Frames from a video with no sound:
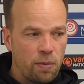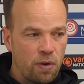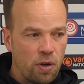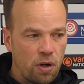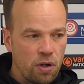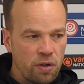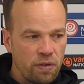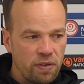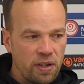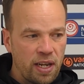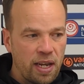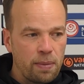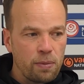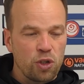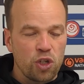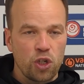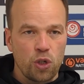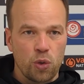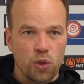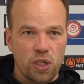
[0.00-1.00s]
We've got another game
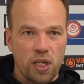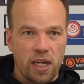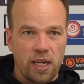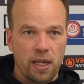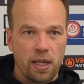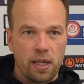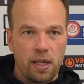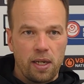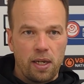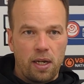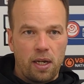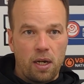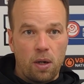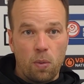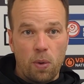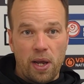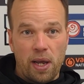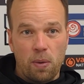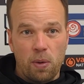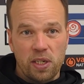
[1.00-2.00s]
Tuesday
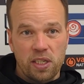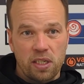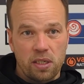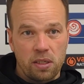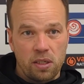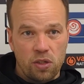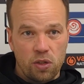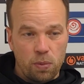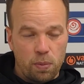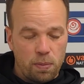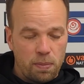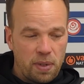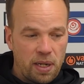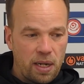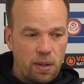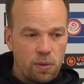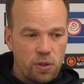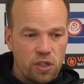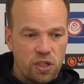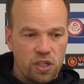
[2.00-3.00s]
away at
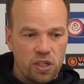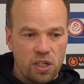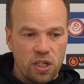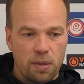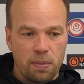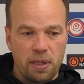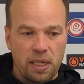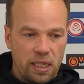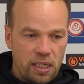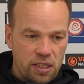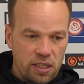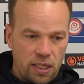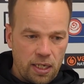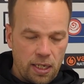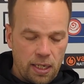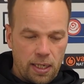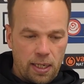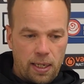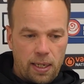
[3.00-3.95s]
Weston-super-Mare, which isn't going to be easy.